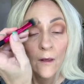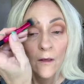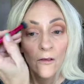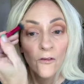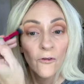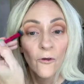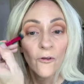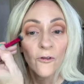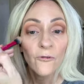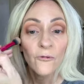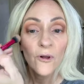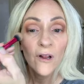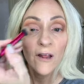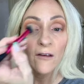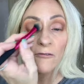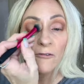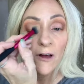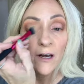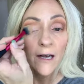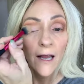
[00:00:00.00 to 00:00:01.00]
So it's really
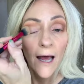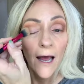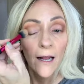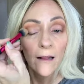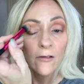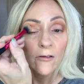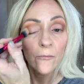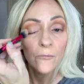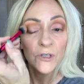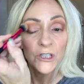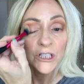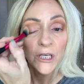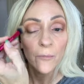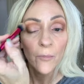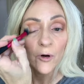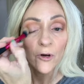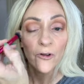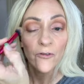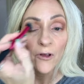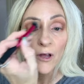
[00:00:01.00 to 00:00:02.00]
fun to add some
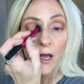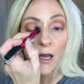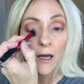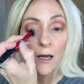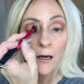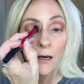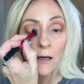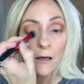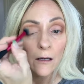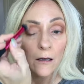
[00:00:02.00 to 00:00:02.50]
shimmers in